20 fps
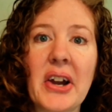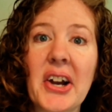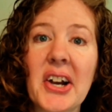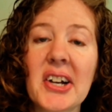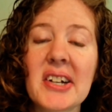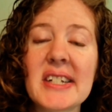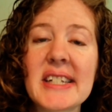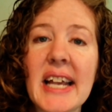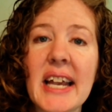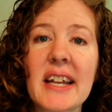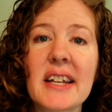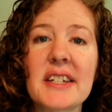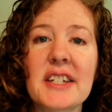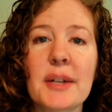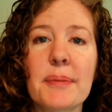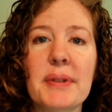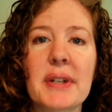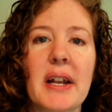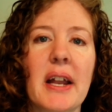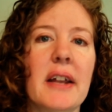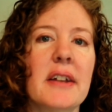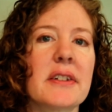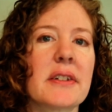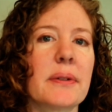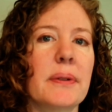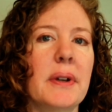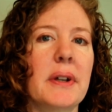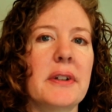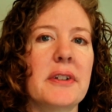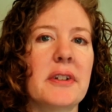Our second tip today is
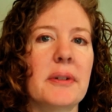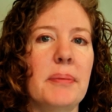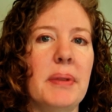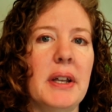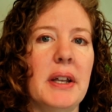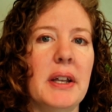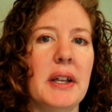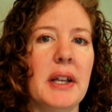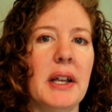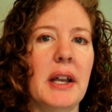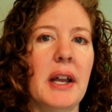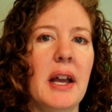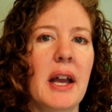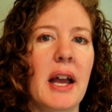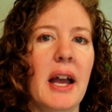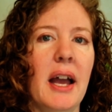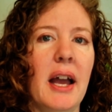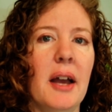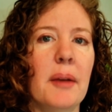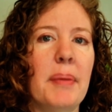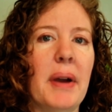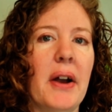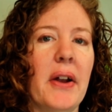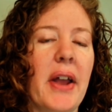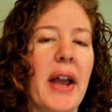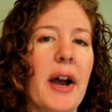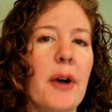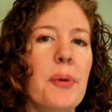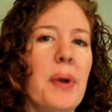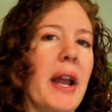going to be
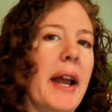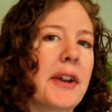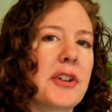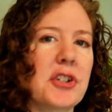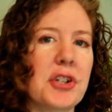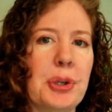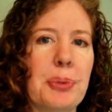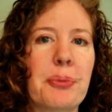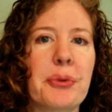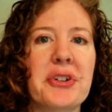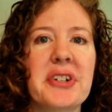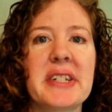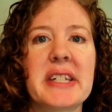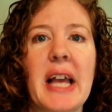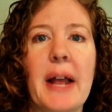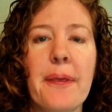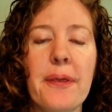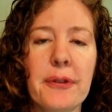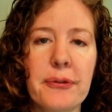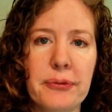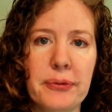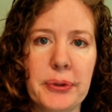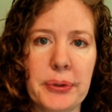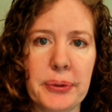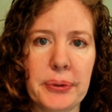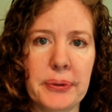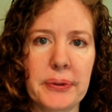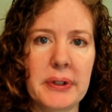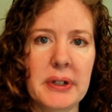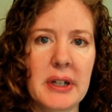about how we actually present the
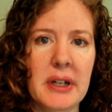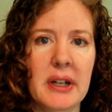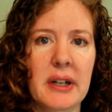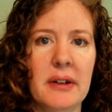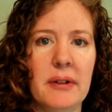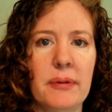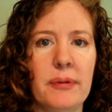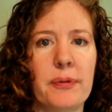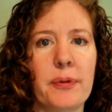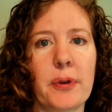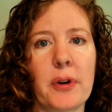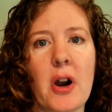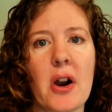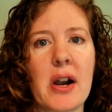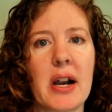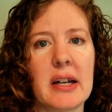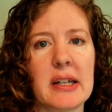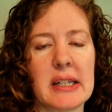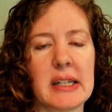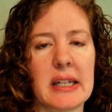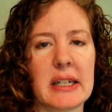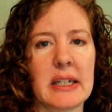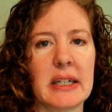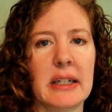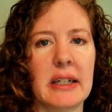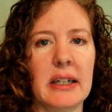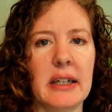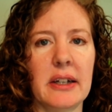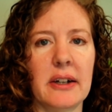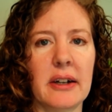food for our
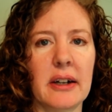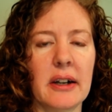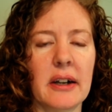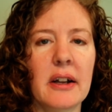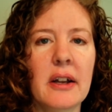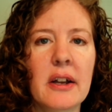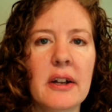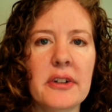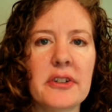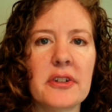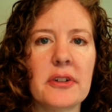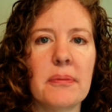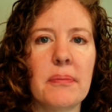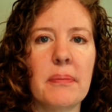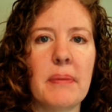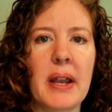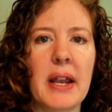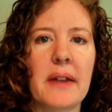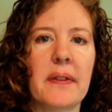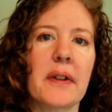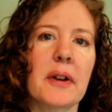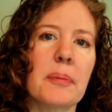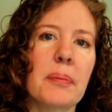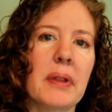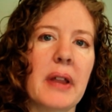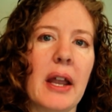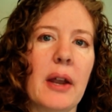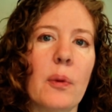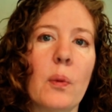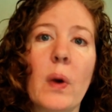hesitant eater to make their
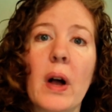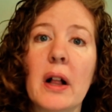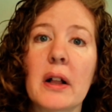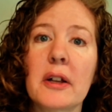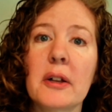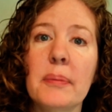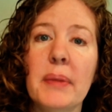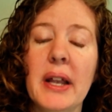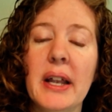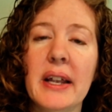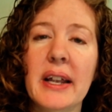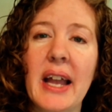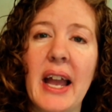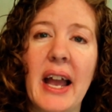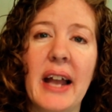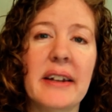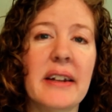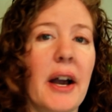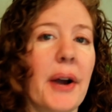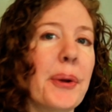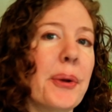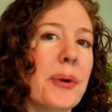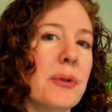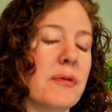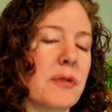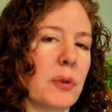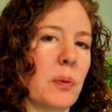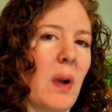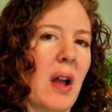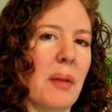plate welcoming and not
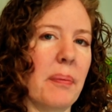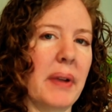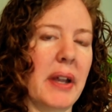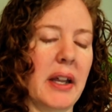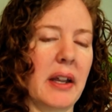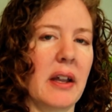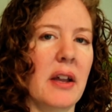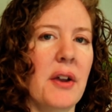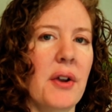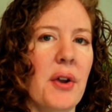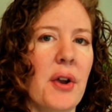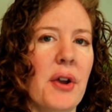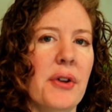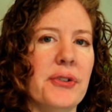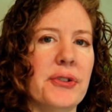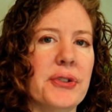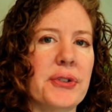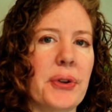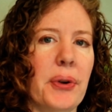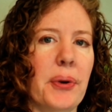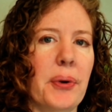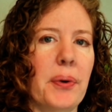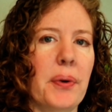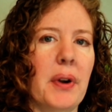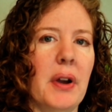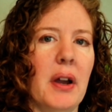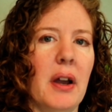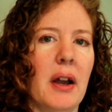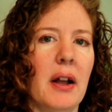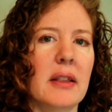overwhelming.
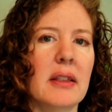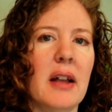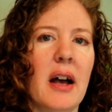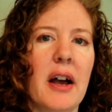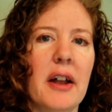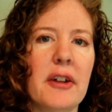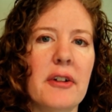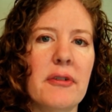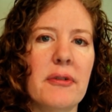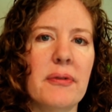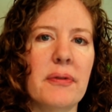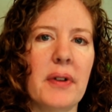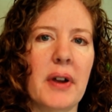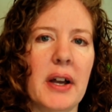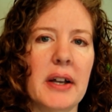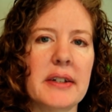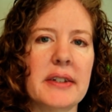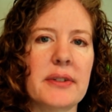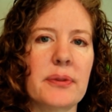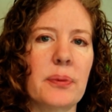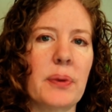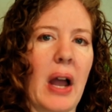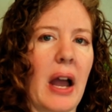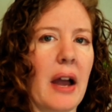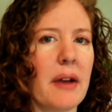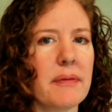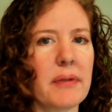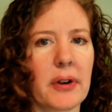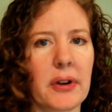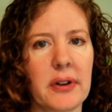So, a lot of us
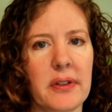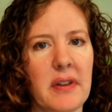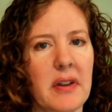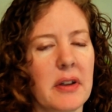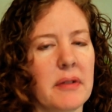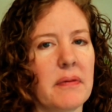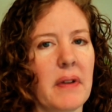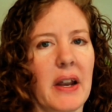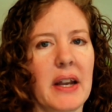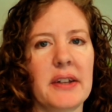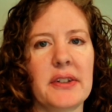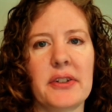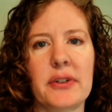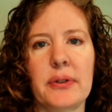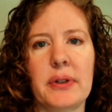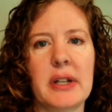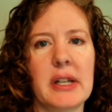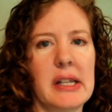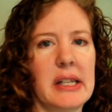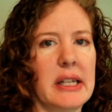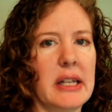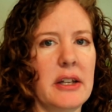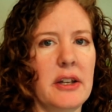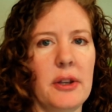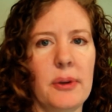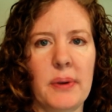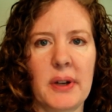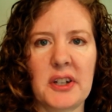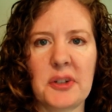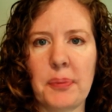have heard the advice to
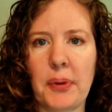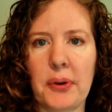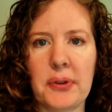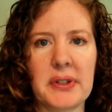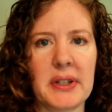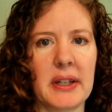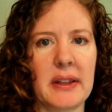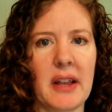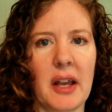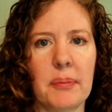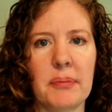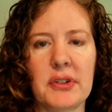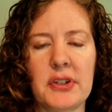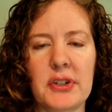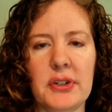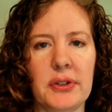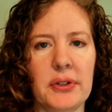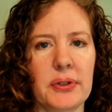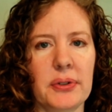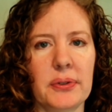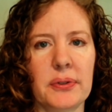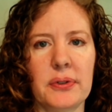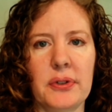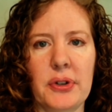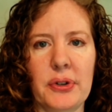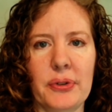continue exposing them to